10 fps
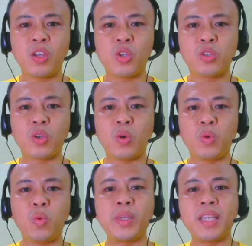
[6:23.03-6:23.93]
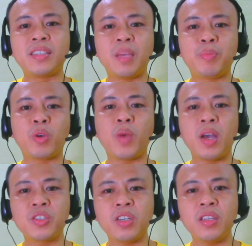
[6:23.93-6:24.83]
So when I say
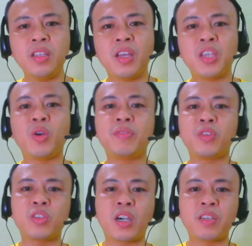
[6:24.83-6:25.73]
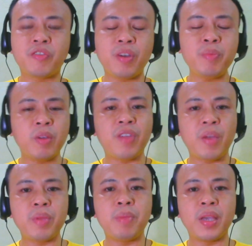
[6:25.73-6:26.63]
progression, you have to start from the
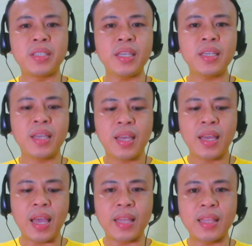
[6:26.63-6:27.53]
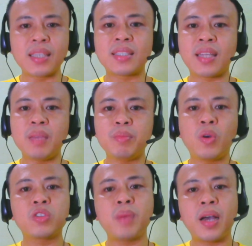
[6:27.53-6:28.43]
very basic, and as time
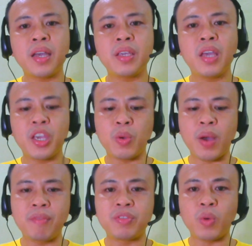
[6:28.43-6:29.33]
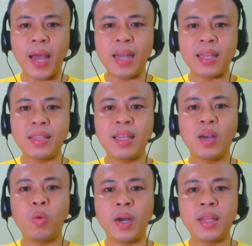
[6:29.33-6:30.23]
goes by, you have to add
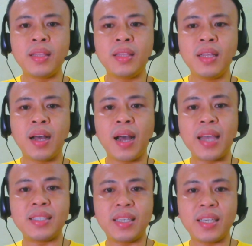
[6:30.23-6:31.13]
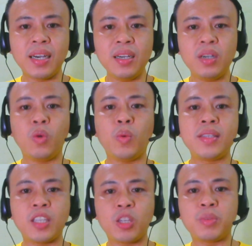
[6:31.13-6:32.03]
one idea, one
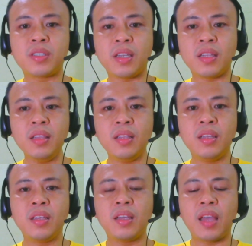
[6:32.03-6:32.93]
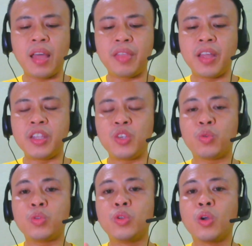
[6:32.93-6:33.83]
set of skill, and then you
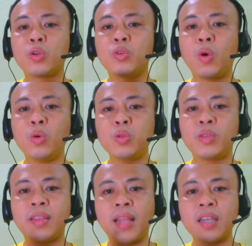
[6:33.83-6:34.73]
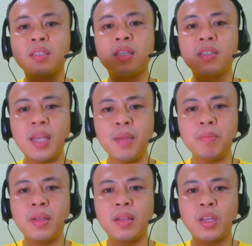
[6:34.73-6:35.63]
could go to the next
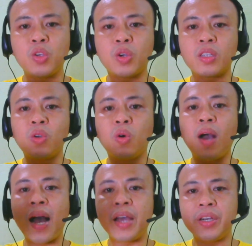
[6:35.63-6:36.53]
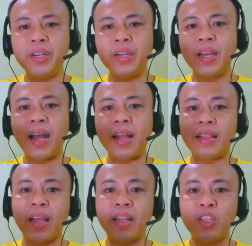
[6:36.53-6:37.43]
step, you can go higher, and
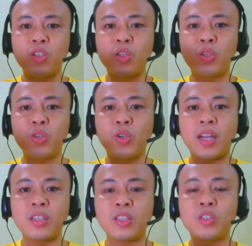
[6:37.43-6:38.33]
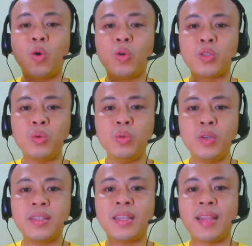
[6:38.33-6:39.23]
then you can go to
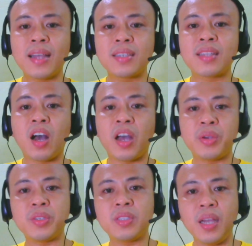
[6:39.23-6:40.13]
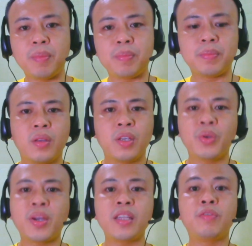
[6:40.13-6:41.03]
the next higher step. You
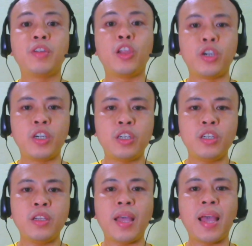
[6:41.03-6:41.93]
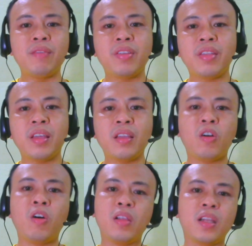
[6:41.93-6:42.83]
can never learn everything
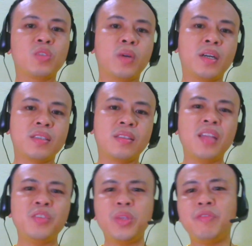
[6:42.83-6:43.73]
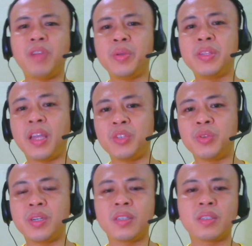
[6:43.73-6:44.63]
all at once. That's really very
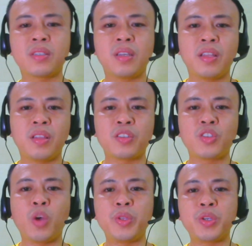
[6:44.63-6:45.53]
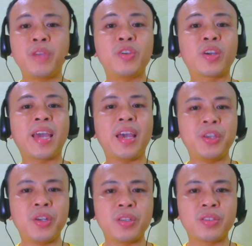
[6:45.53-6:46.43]
dangerous. That's going to give you
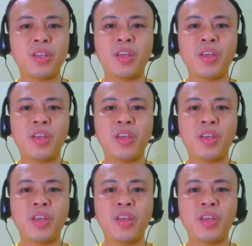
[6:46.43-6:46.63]
chaos.